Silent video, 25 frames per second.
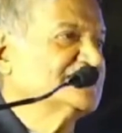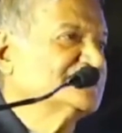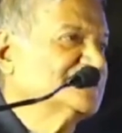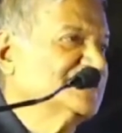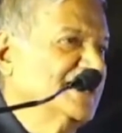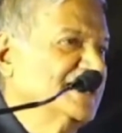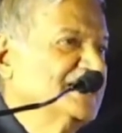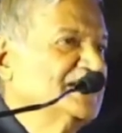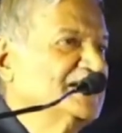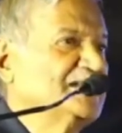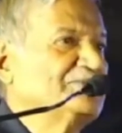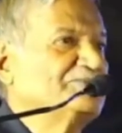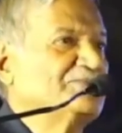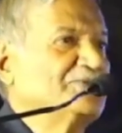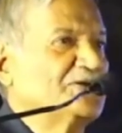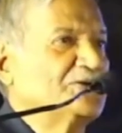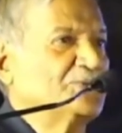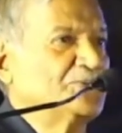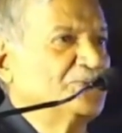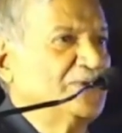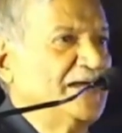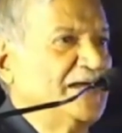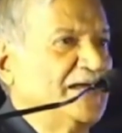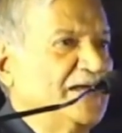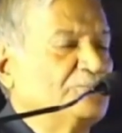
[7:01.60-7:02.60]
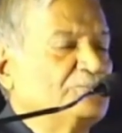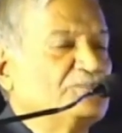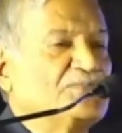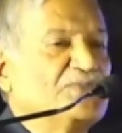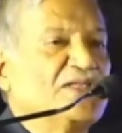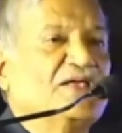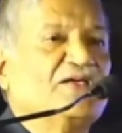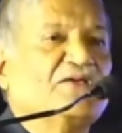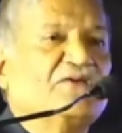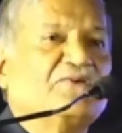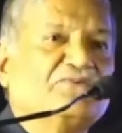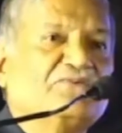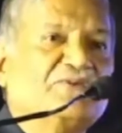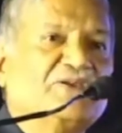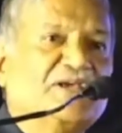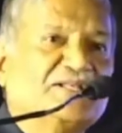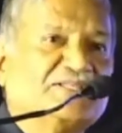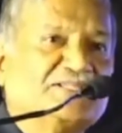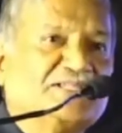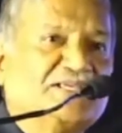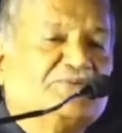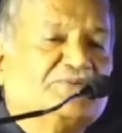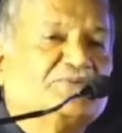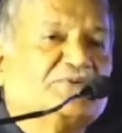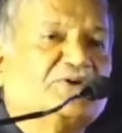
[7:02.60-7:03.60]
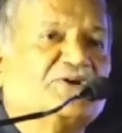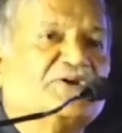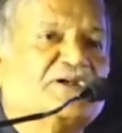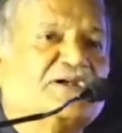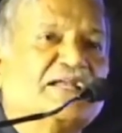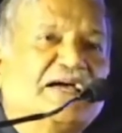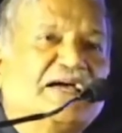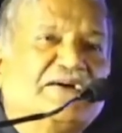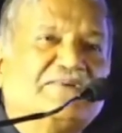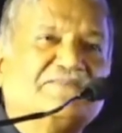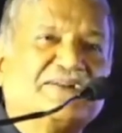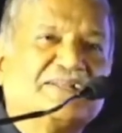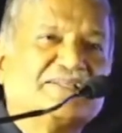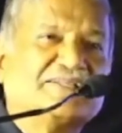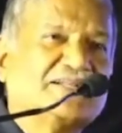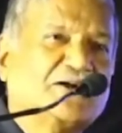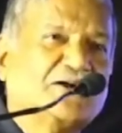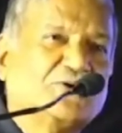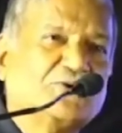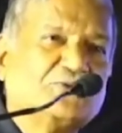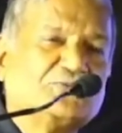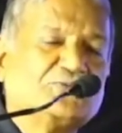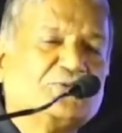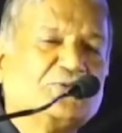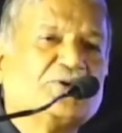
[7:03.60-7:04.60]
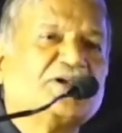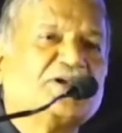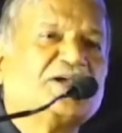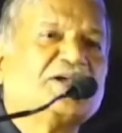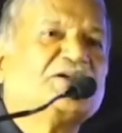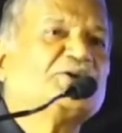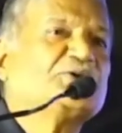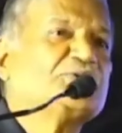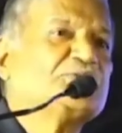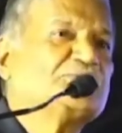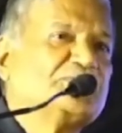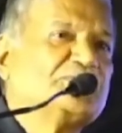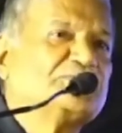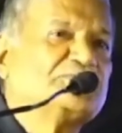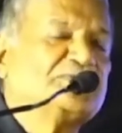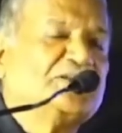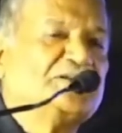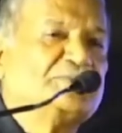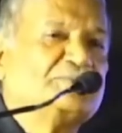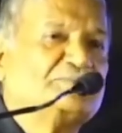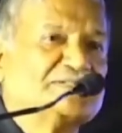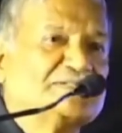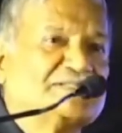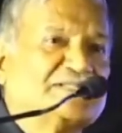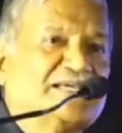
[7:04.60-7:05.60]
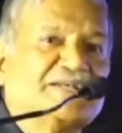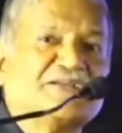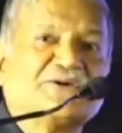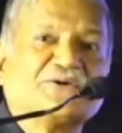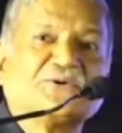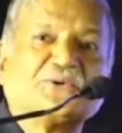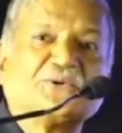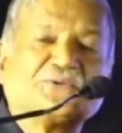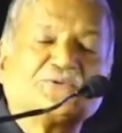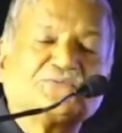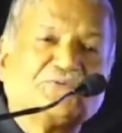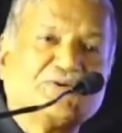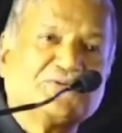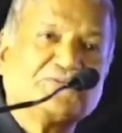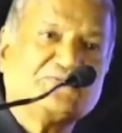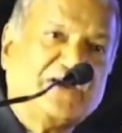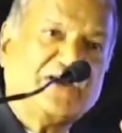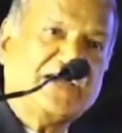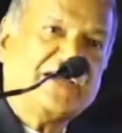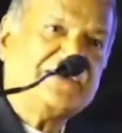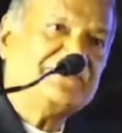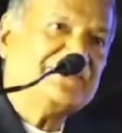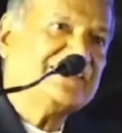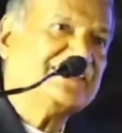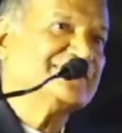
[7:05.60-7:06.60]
a scientific way, we achieved on an average around fourteen to fifteen percent growth for five